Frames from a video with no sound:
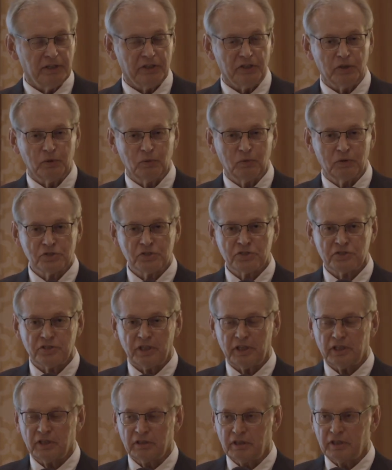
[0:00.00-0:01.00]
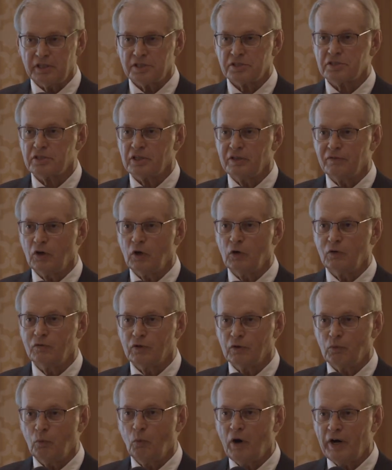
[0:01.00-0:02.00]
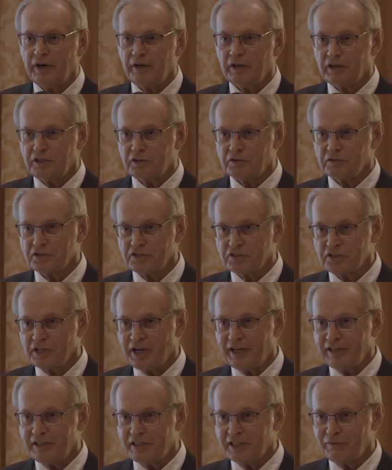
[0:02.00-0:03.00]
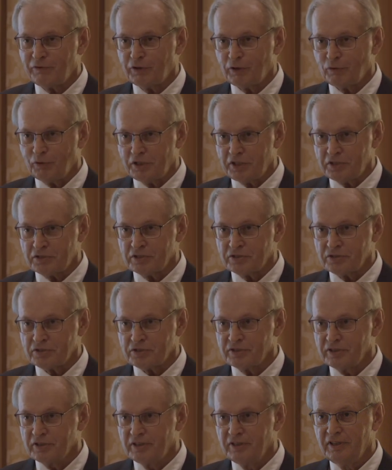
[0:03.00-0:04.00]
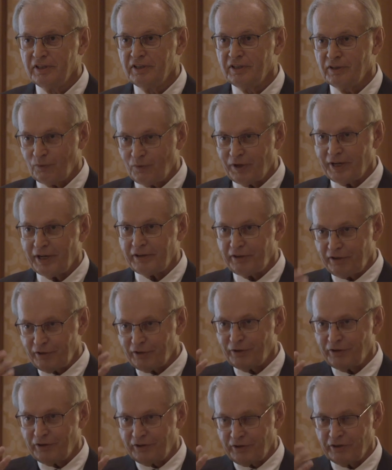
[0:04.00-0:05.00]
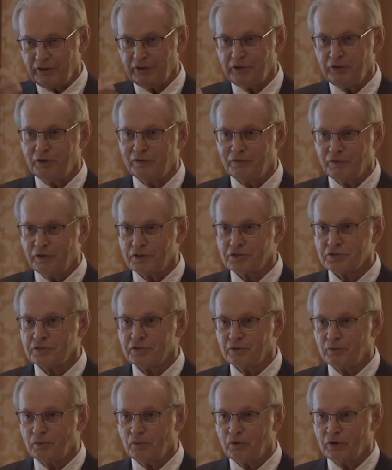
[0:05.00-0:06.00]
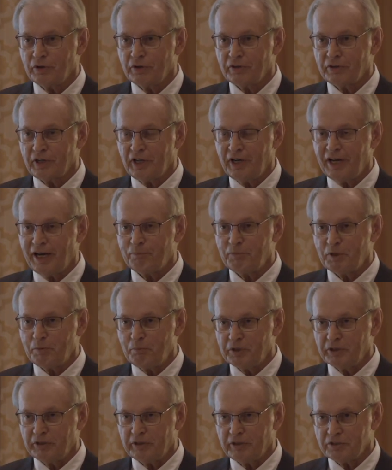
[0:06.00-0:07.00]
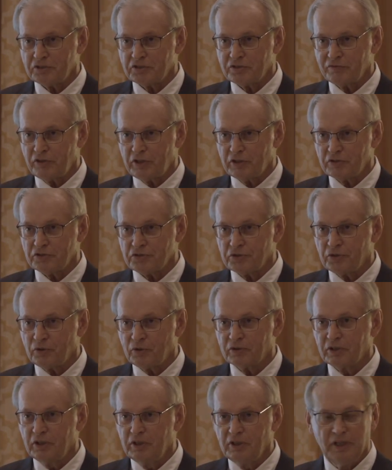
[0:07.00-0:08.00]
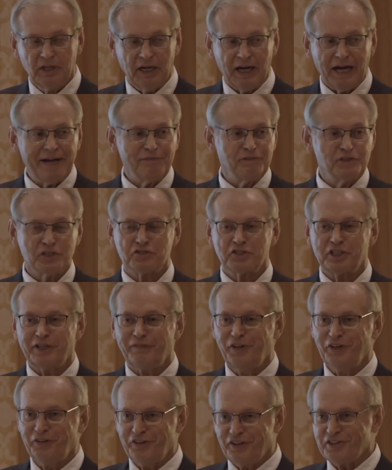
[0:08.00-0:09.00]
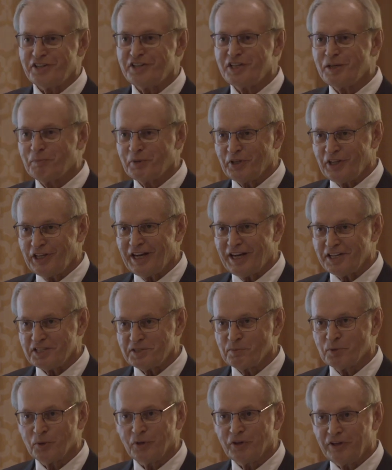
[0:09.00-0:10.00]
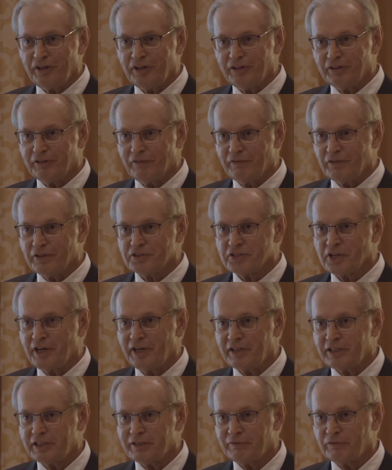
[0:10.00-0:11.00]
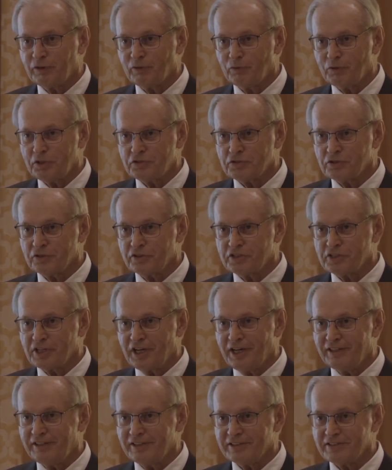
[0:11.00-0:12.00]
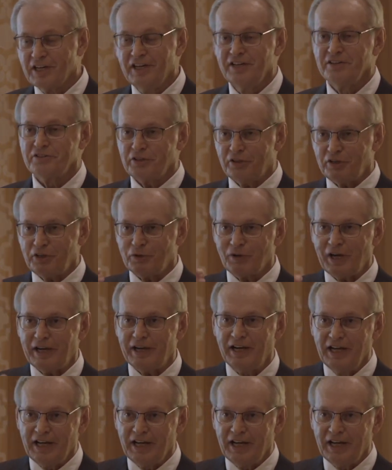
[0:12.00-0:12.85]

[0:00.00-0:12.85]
you will see a list of over 100 scientific reasons why the universe and the Earth cannot be billions of years old. I've just given you the tip of the iceberg here of the scientific research on this. So you're right,